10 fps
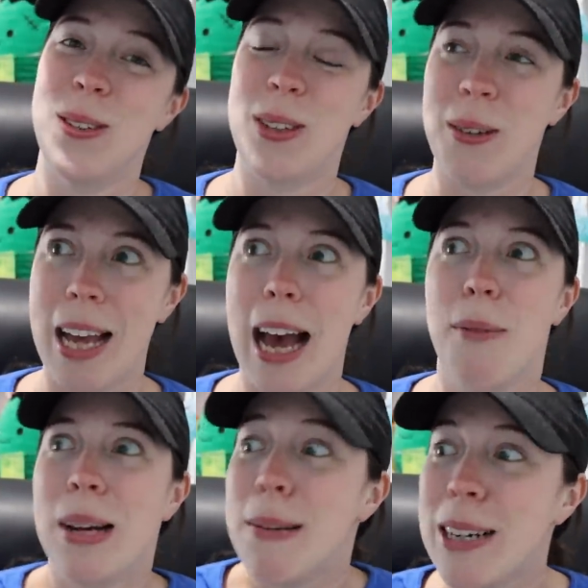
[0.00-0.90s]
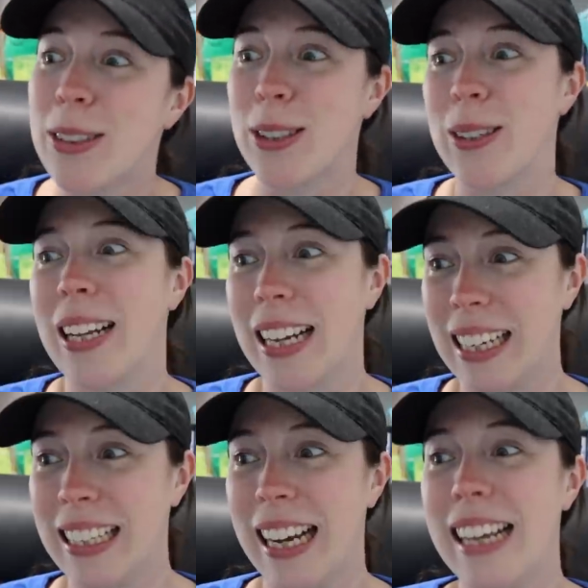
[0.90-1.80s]
So yeah, I want to make sure that I
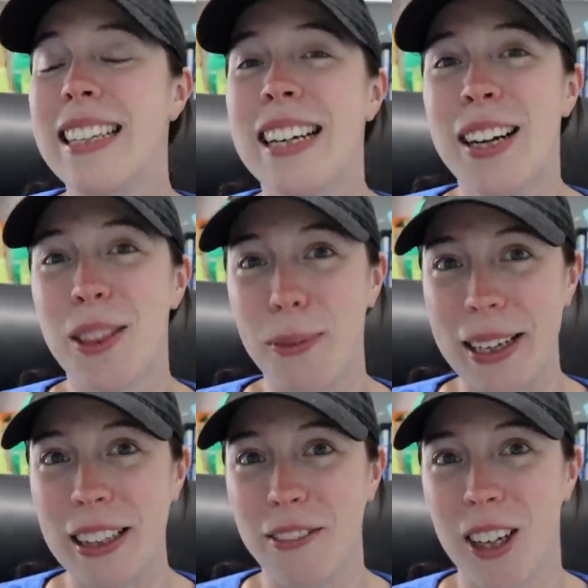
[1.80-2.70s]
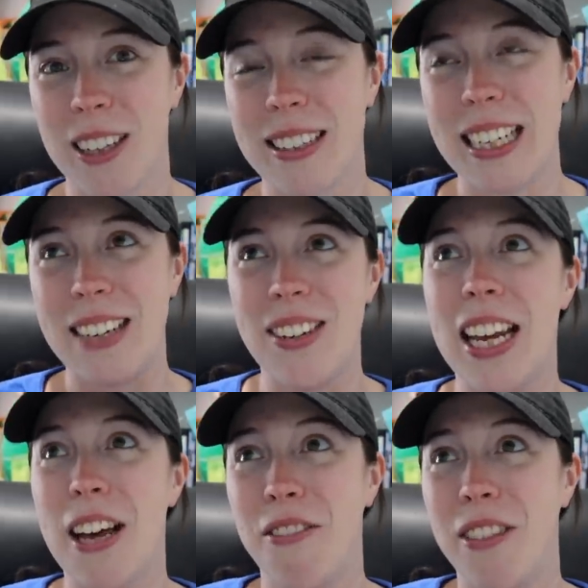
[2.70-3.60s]
can get the weekly vlogs, even
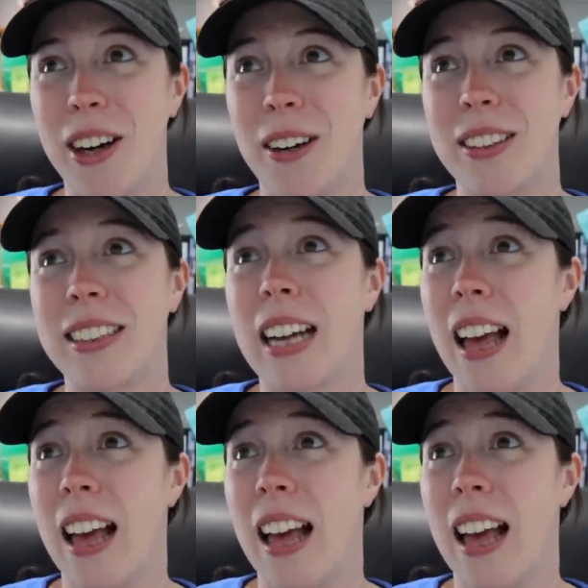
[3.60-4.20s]
if they're